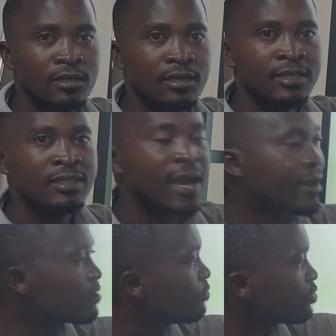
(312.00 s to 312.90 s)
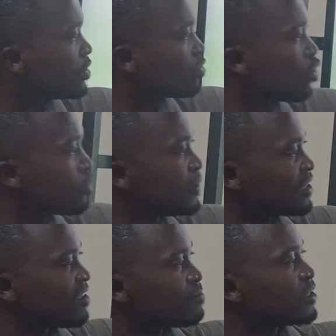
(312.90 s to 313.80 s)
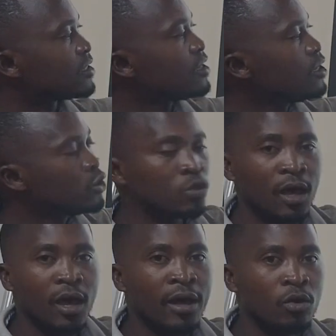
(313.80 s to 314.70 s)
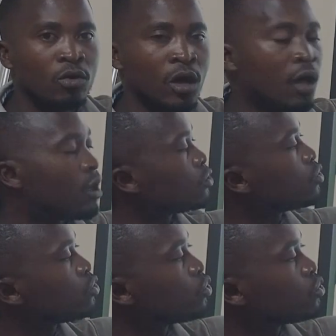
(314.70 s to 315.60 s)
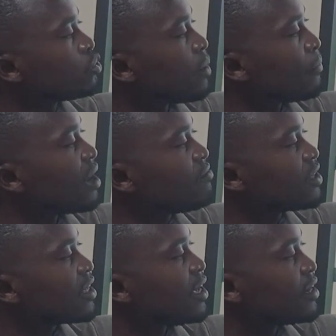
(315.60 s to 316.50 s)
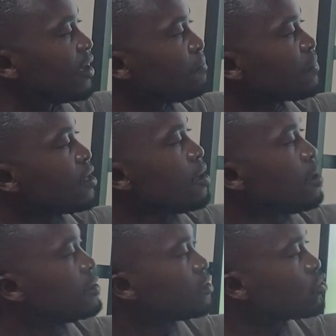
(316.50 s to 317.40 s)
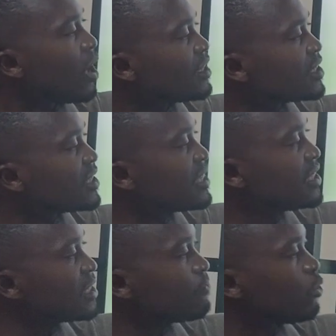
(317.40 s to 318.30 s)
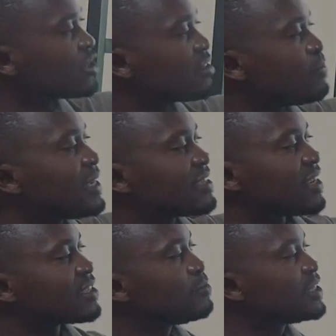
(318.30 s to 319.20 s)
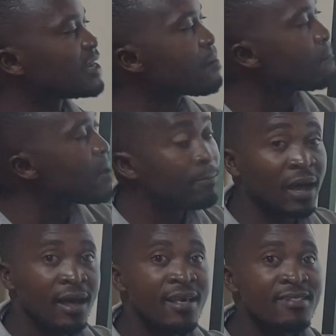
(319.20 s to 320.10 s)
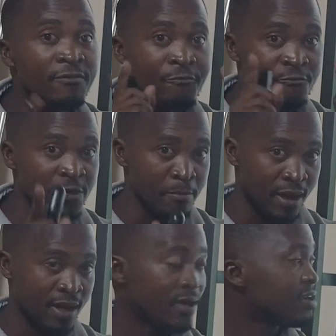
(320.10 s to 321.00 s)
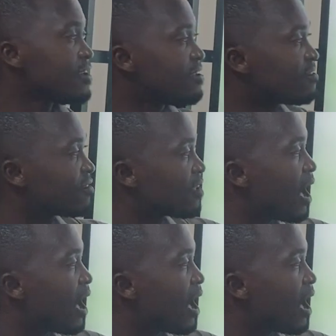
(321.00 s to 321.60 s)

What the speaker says: in direct force. It's going to be transmitted to the to the pelvic area. So as this force is being transmitted, remember the femur is